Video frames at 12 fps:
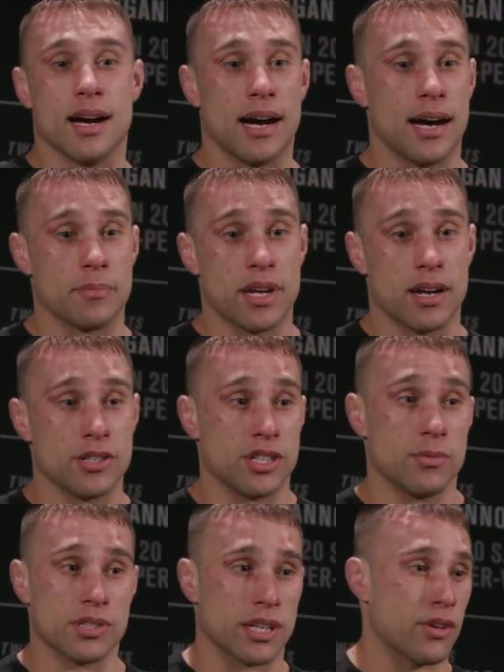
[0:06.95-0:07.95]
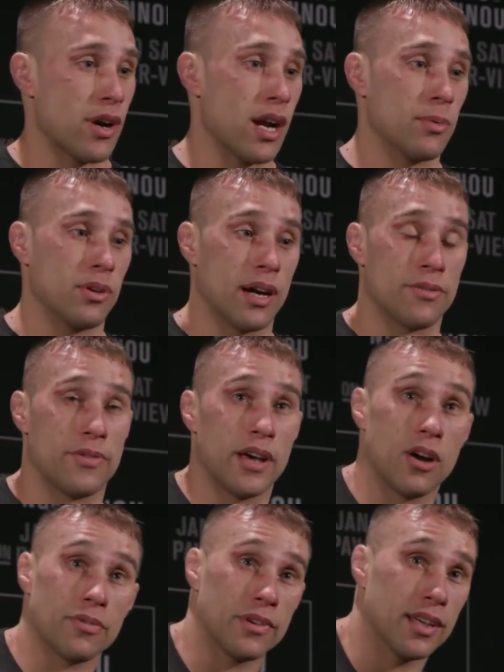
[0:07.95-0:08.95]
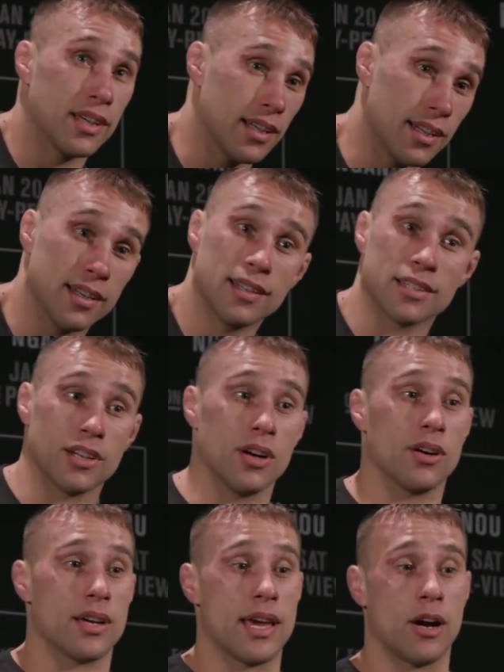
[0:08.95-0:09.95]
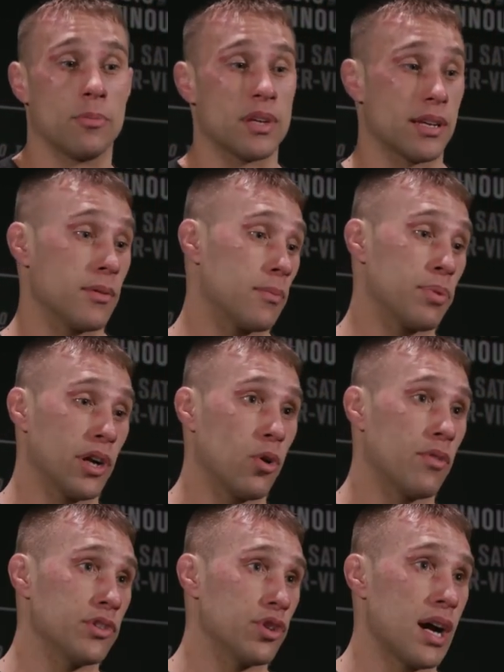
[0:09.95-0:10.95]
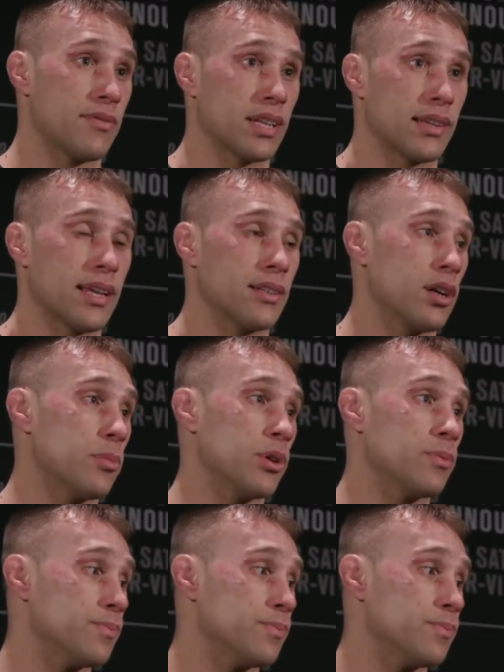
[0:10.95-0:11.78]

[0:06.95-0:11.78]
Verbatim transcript: Um, the energy was incredible. I fed off it, and you know it helped me put an overdrive to get that W.